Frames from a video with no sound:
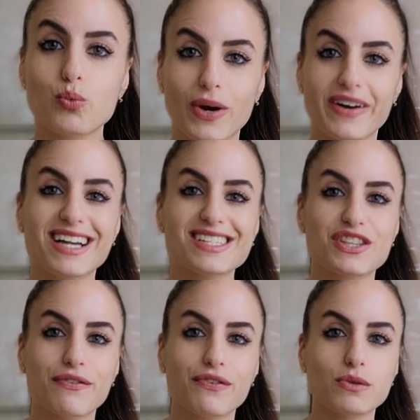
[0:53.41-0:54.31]
whereas
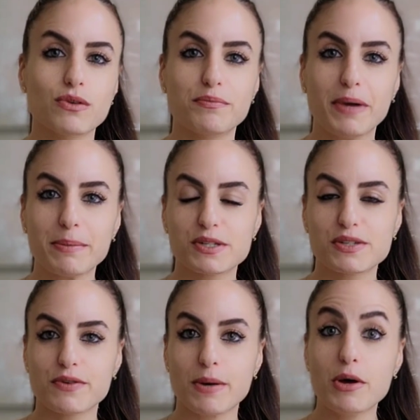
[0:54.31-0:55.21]
the flow of
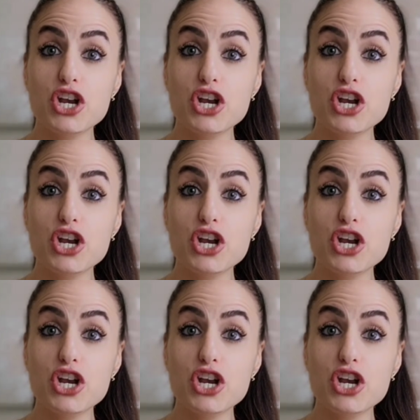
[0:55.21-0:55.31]
papers from